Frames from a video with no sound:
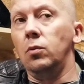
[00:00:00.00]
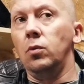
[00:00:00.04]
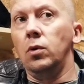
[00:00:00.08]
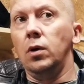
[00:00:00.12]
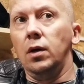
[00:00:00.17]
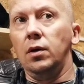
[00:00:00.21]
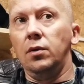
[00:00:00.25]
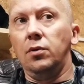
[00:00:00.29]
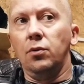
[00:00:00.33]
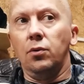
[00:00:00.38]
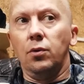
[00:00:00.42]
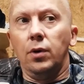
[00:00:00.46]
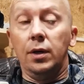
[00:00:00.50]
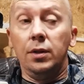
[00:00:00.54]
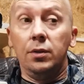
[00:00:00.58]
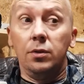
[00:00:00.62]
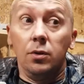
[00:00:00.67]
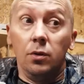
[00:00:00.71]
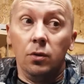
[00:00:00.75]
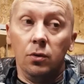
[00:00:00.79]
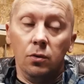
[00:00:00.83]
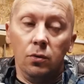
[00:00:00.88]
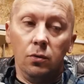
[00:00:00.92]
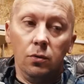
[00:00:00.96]
what I thought I'd
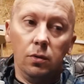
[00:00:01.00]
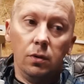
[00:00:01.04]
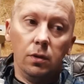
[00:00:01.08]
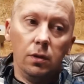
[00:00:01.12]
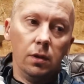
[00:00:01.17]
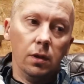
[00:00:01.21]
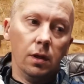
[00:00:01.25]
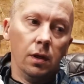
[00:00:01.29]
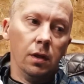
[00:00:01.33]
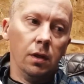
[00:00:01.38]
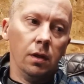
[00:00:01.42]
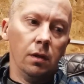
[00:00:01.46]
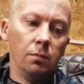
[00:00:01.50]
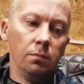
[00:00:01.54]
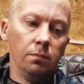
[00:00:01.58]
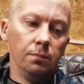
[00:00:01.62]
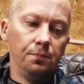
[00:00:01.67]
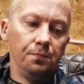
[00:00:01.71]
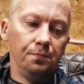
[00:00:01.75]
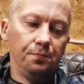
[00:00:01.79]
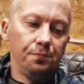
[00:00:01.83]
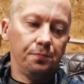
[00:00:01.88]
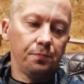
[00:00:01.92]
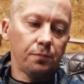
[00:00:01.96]
do,
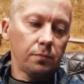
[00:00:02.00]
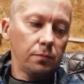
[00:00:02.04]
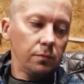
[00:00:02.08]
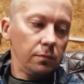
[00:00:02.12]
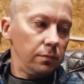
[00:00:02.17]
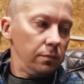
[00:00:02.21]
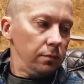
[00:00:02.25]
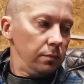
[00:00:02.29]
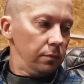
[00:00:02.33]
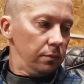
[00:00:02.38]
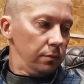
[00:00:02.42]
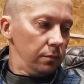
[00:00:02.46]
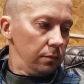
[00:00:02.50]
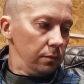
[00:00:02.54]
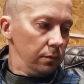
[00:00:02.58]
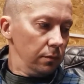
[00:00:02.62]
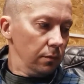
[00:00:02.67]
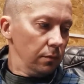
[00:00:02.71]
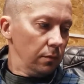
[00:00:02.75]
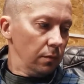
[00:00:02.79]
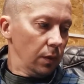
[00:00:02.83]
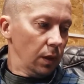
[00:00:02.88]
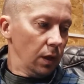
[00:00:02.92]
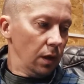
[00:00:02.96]

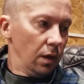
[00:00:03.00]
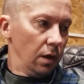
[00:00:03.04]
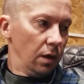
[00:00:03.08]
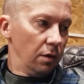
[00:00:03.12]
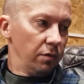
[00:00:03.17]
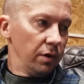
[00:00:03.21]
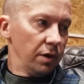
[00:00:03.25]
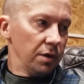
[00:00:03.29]
I've